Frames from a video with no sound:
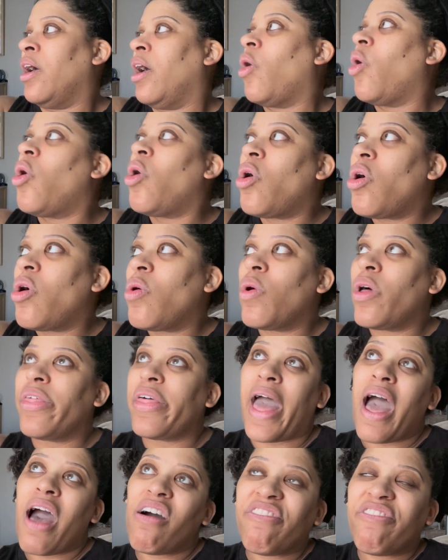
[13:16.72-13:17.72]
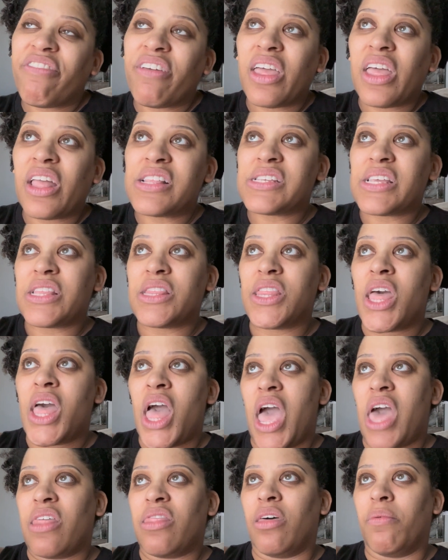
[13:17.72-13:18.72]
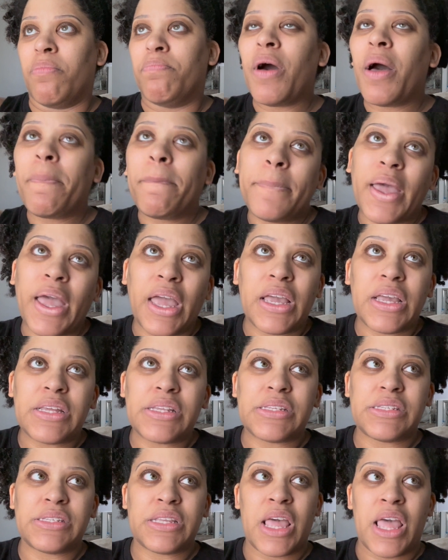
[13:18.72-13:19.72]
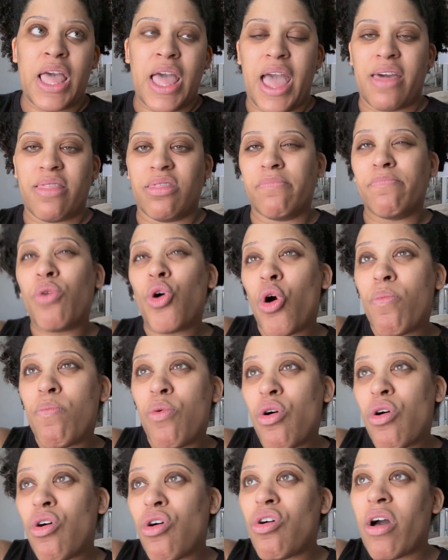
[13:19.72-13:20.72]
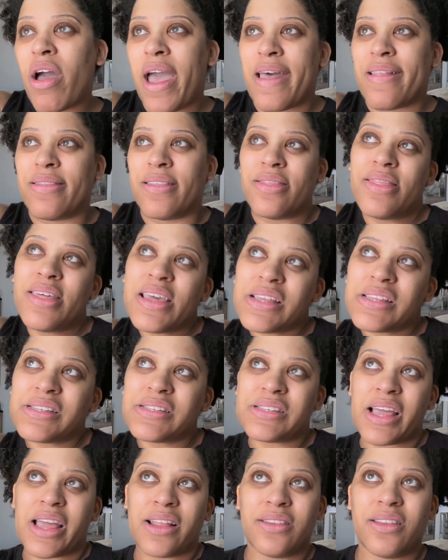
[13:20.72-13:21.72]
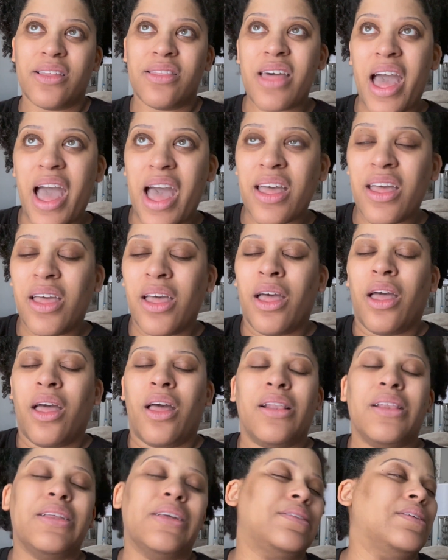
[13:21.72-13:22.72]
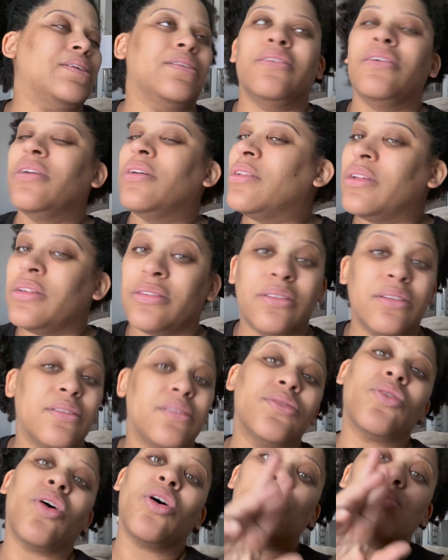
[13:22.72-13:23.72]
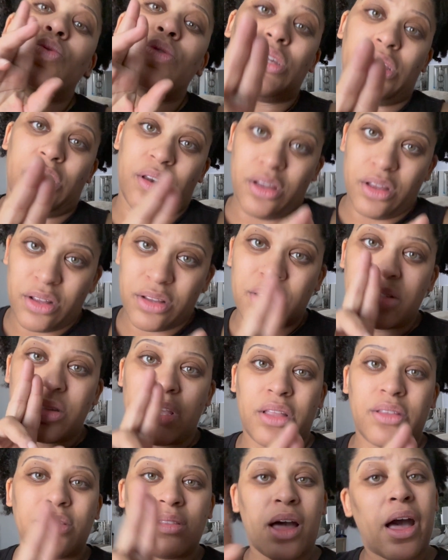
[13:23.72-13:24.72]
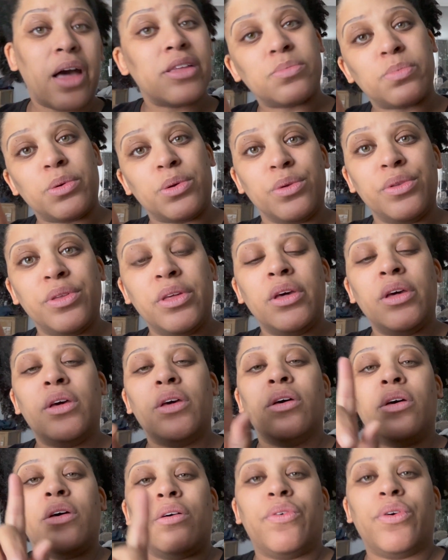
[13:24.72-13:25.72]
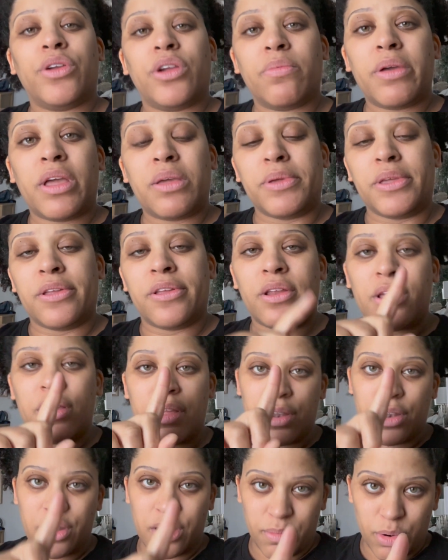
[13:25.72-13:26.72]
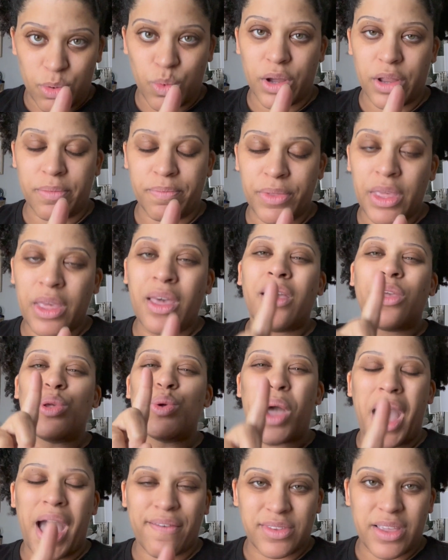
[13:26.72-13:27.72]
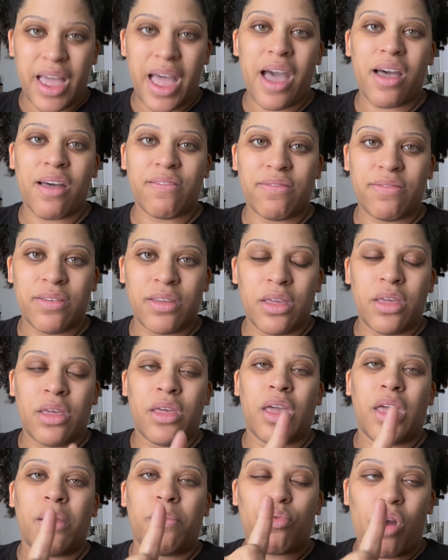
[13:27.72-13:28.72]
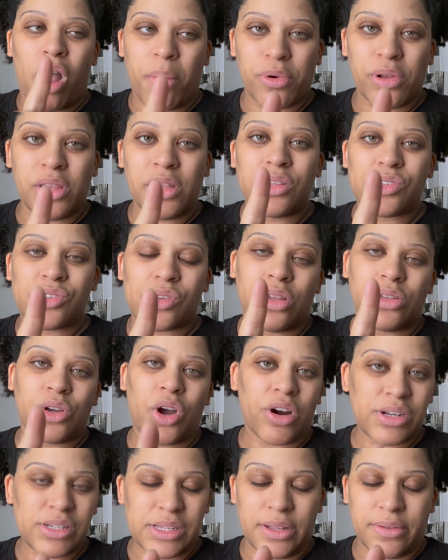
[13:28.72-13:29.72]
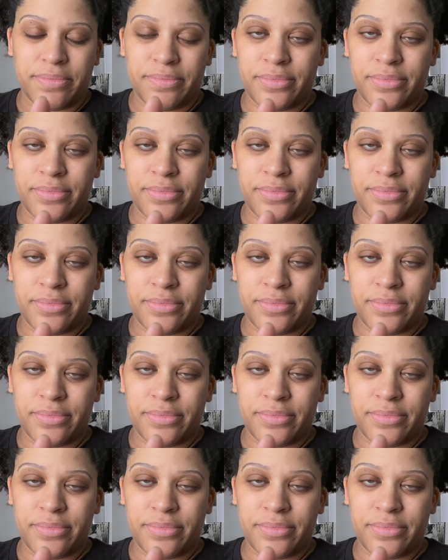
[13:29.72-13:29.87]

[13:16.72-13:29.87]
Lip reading: Oh, the outfits and the butt paste and the bobo and the this and the that. Listen, this is all you need to take to the hospital for your baby. Number one, you have to have a properly installed car seat.